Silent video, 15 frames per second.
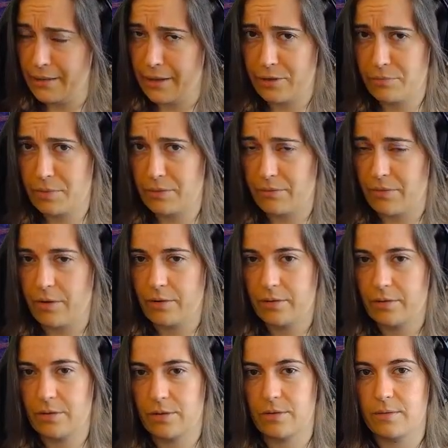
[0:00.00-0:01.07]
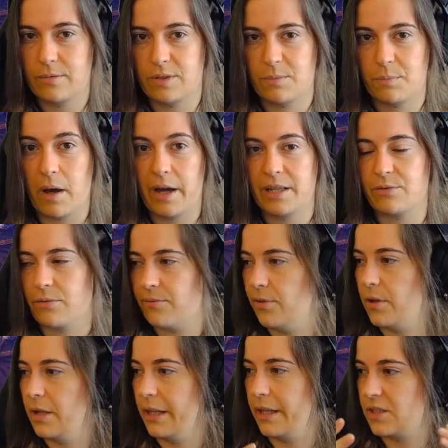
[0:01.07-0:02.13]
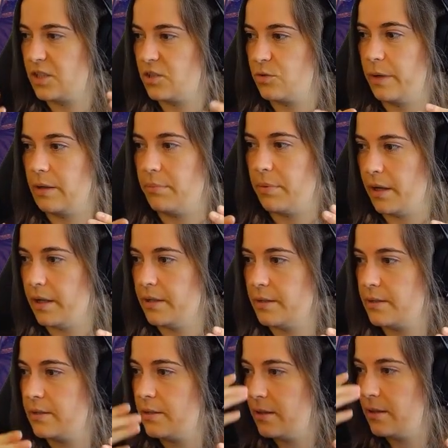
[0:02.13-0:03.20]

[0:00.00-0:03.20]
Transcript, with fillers: I could be wrong. You, pies refer to like sweet pies.